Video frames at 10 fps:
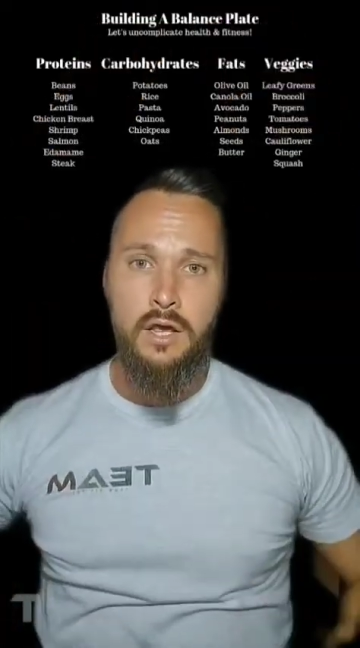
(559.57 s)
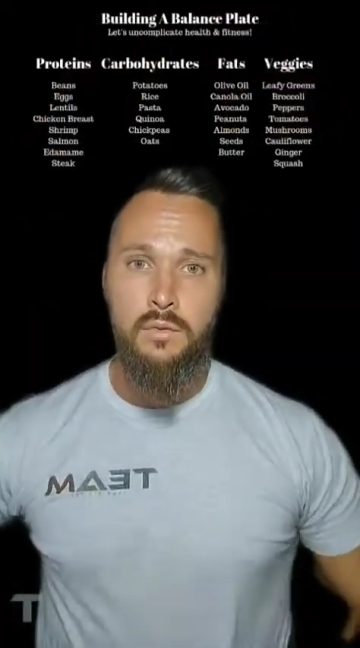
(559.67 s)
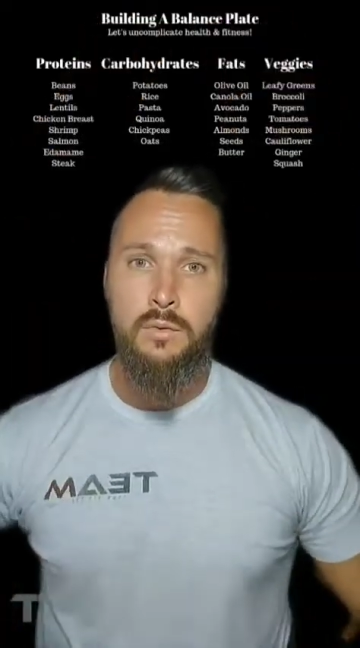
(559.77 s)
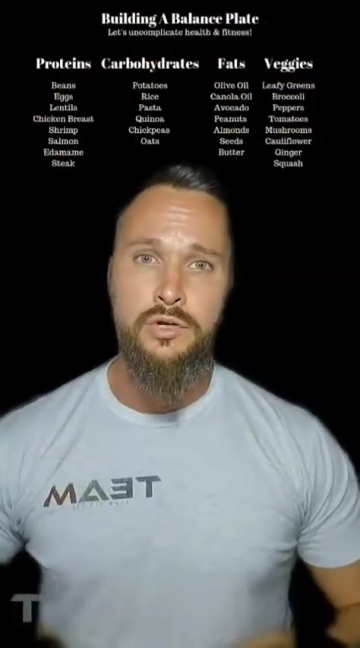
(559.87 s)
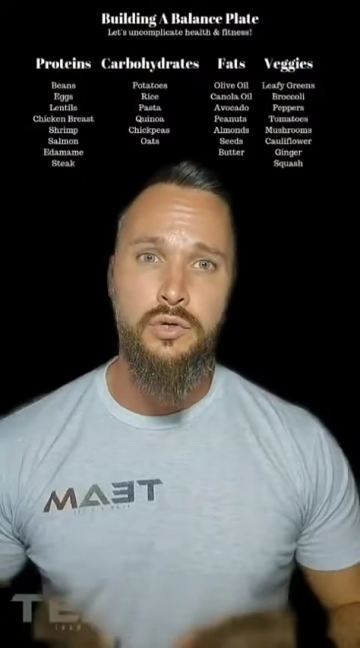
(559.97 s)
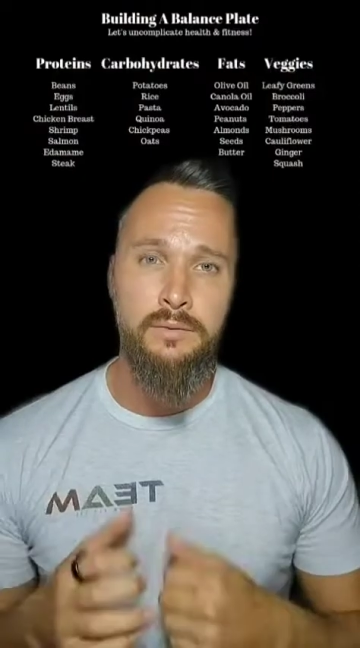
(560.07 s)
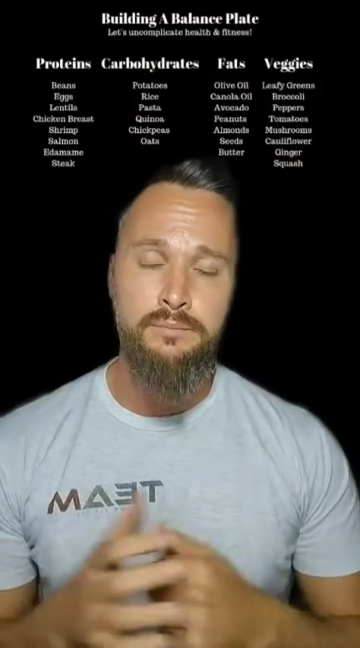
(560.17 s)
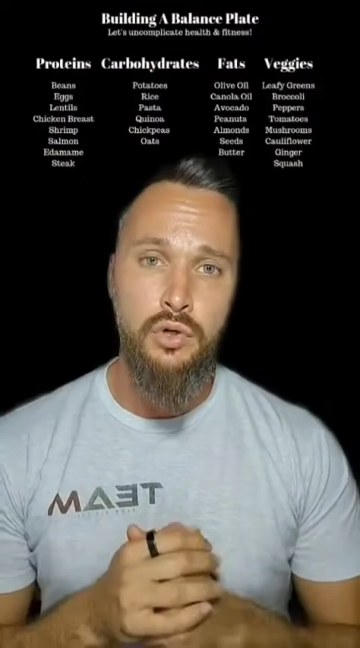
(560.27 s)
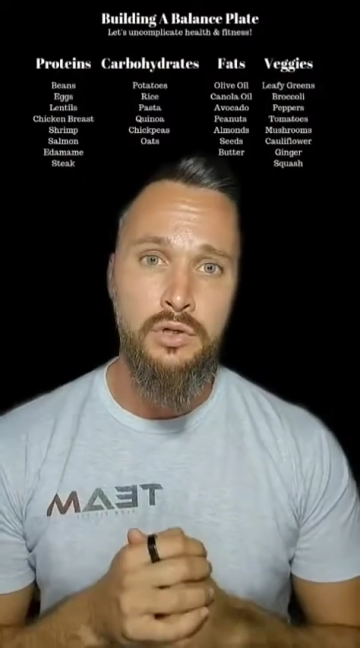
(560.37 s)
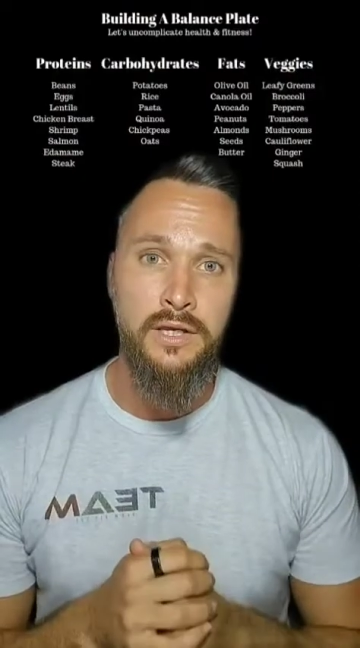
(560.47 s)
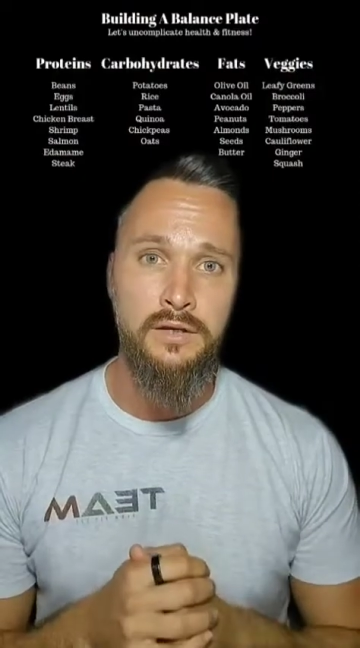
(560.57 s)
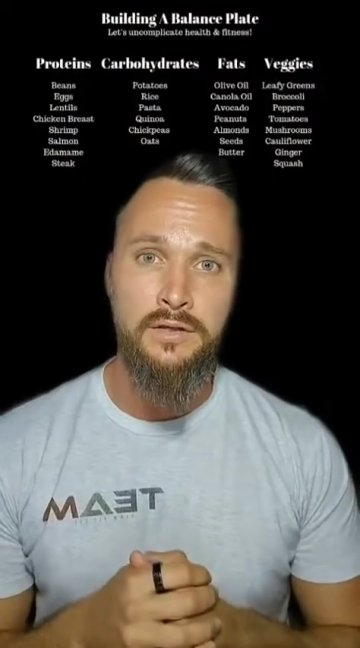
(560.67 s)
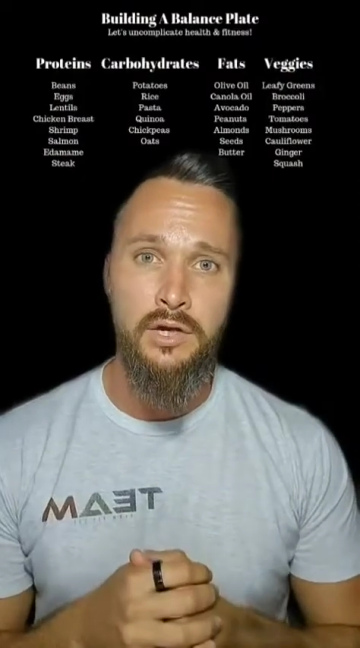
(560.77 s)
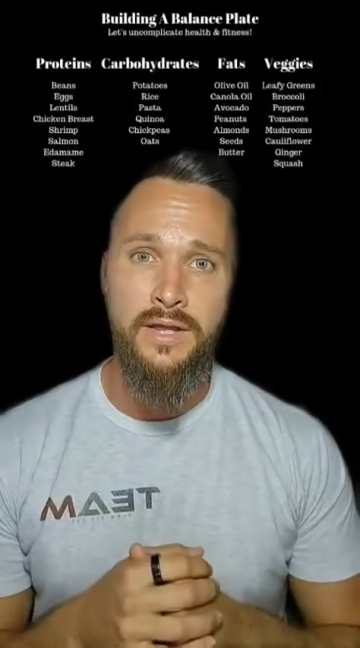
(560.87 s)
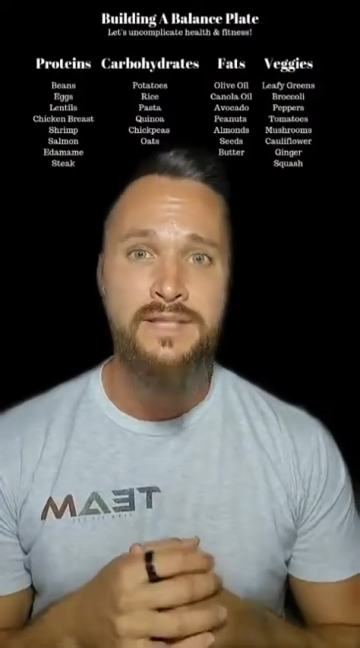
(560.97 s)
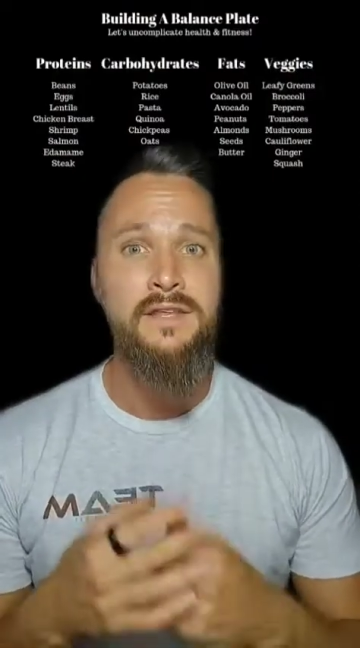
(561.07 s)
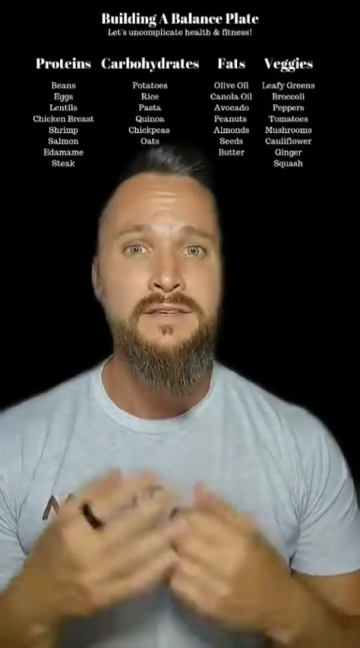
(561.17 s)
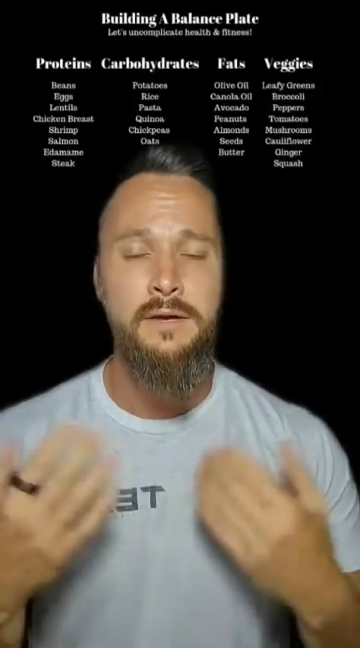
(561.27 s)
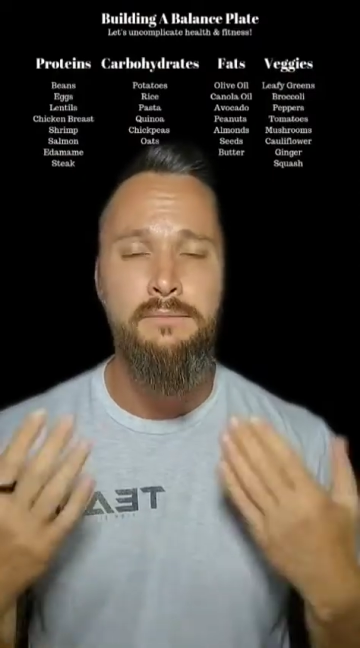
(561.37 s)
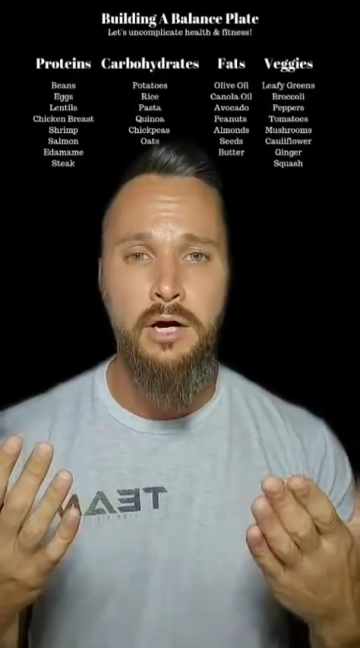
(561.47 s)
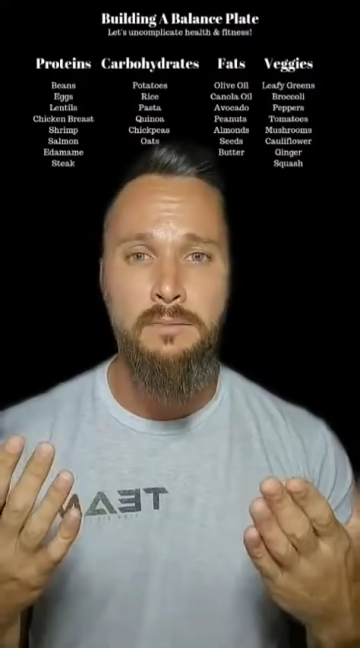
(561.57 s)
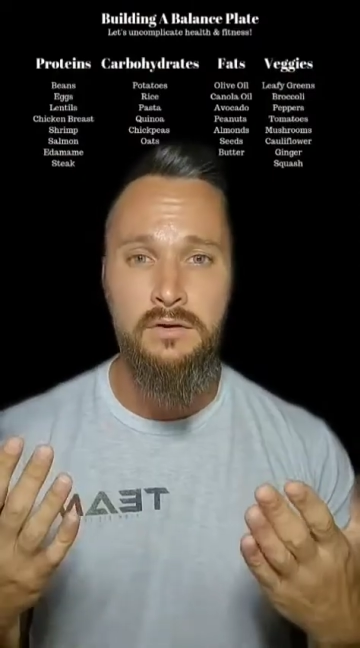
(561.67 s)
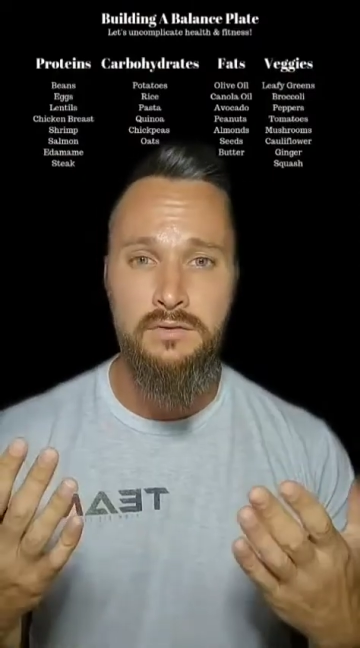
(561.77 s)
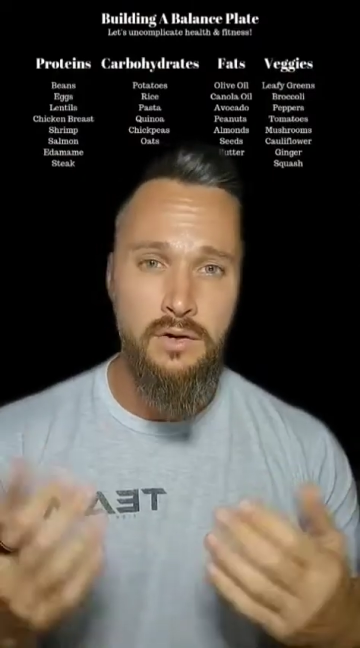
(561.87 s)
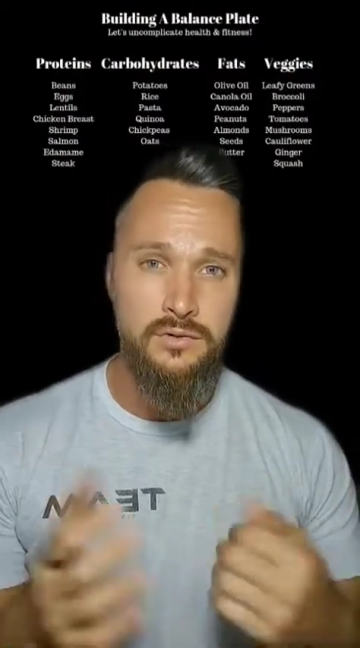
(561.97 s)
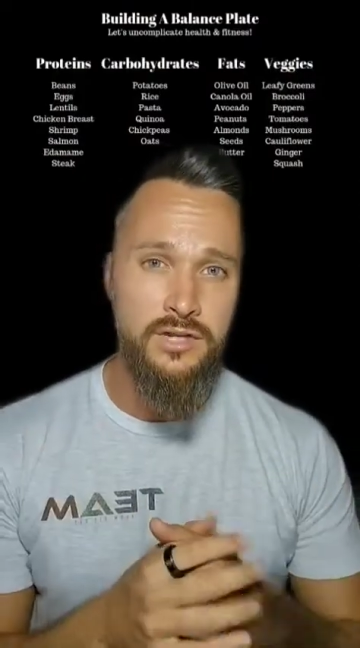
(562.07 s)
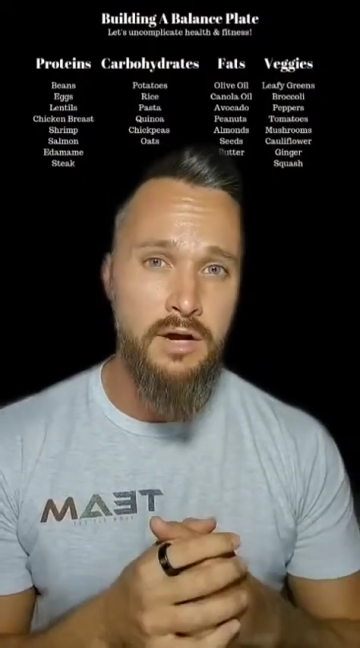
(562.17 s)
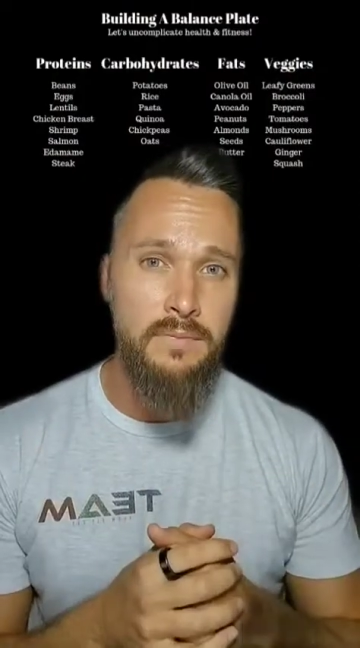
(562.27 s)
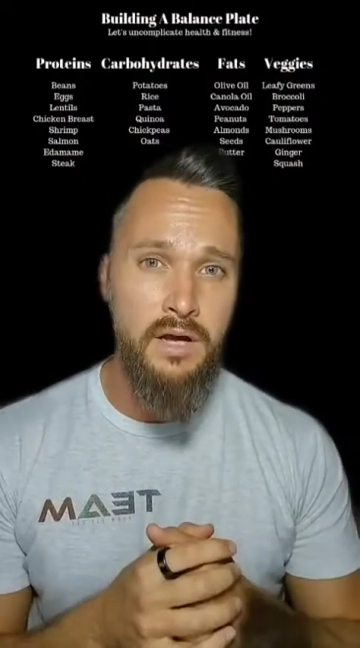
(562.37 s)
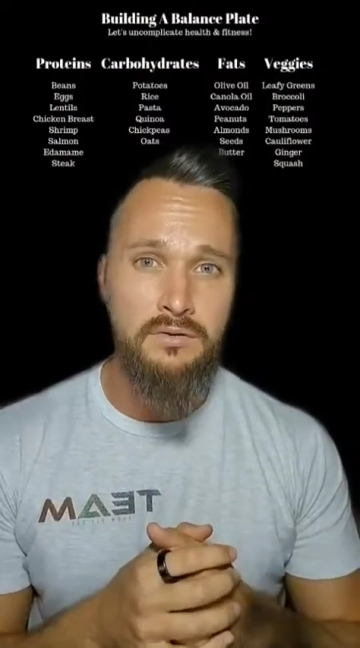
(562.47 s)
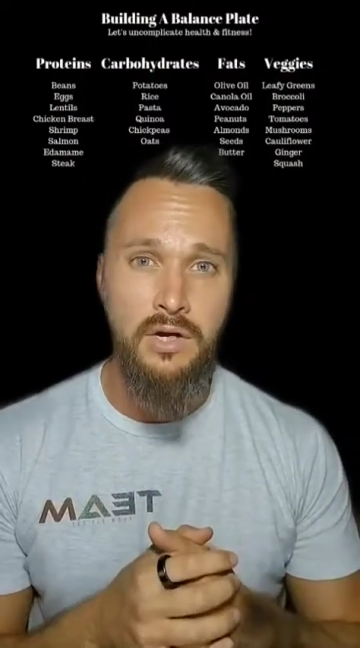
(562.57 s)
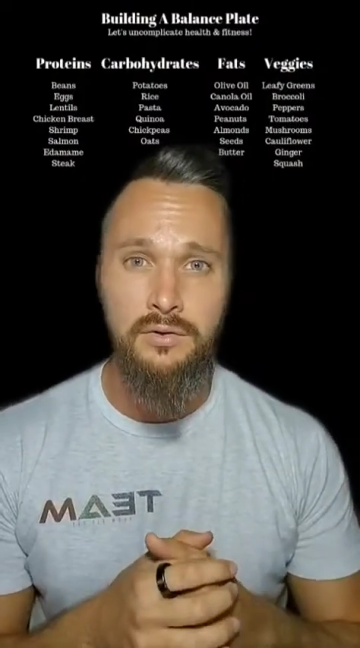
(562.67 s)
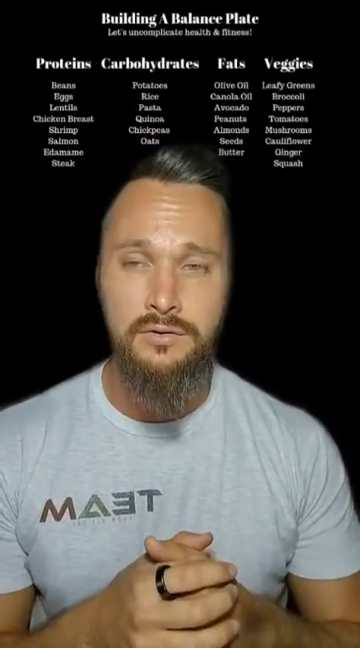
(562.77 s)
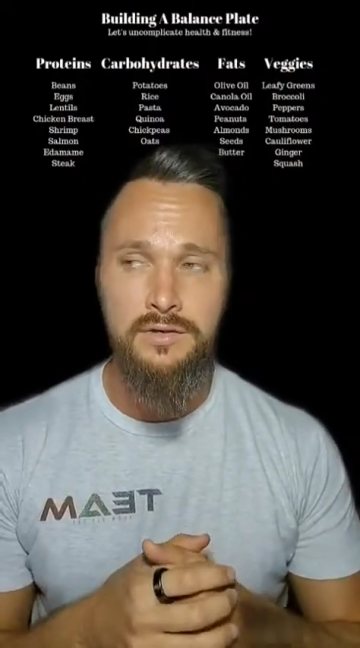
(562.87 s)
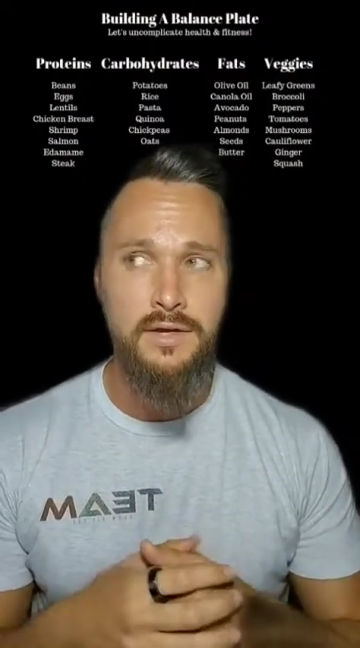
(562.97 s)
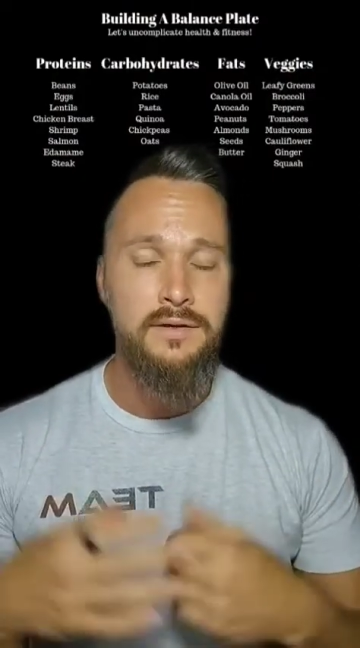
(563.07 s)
When we're doing pulling, that's things like barbell rows, dumbbell rows,